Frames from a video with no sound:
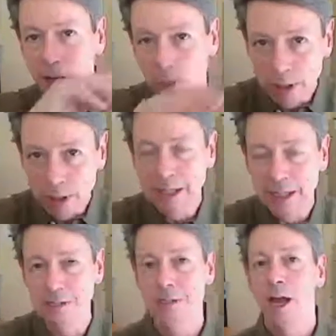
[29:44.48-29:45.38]

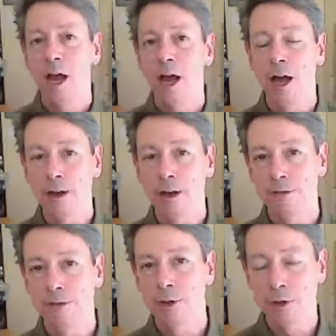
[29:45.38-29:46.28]
release
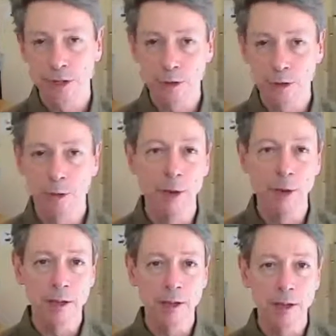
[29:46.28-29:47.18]
of neurotransmitter
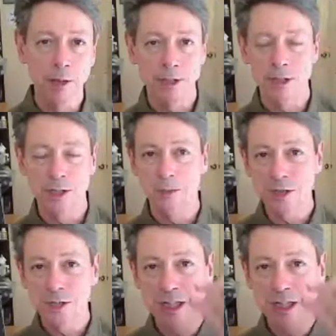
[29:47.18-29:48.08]
molecules,
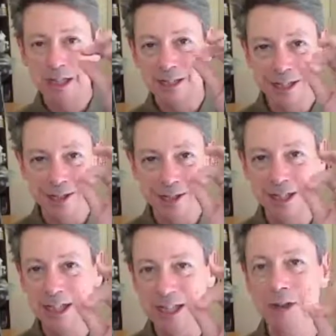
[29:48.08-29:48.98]
especially little
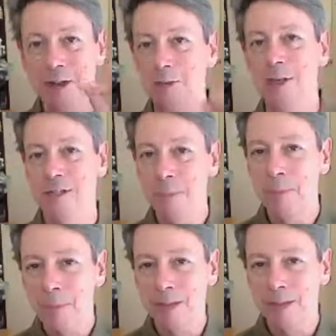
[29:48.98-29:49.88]
skinny ones, the
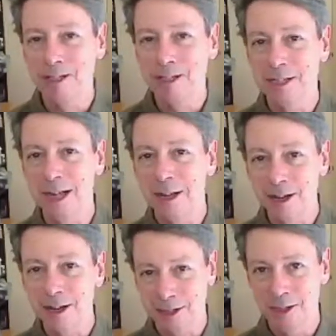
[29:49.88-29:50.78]
peptides like
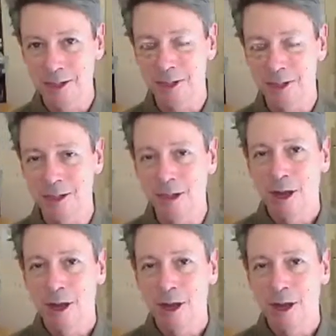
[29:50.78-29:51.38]
oxytocin,